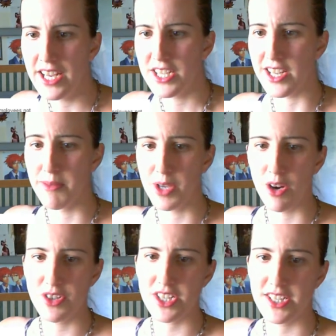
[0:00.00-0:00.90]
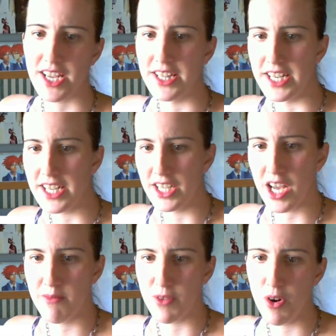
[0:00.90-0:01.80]
Some coaches said they didn't
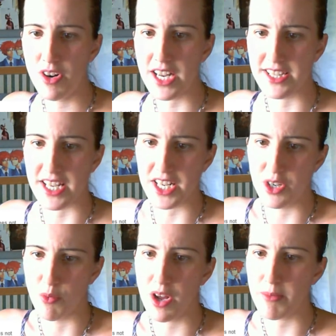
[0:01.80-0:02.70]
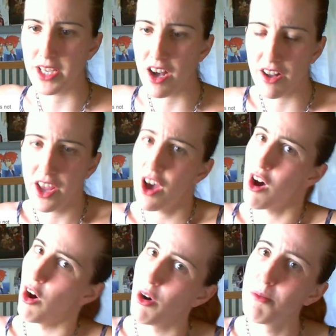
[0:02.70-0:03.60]
come forward as they didn't want to be called
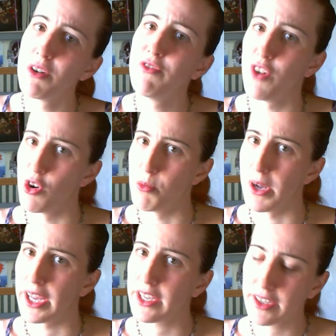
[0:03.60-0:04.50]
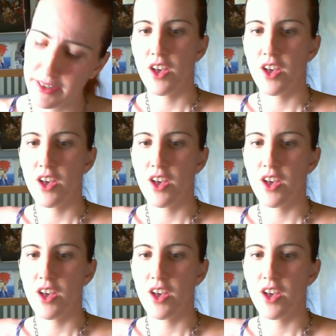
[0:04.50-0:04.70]
homophobic.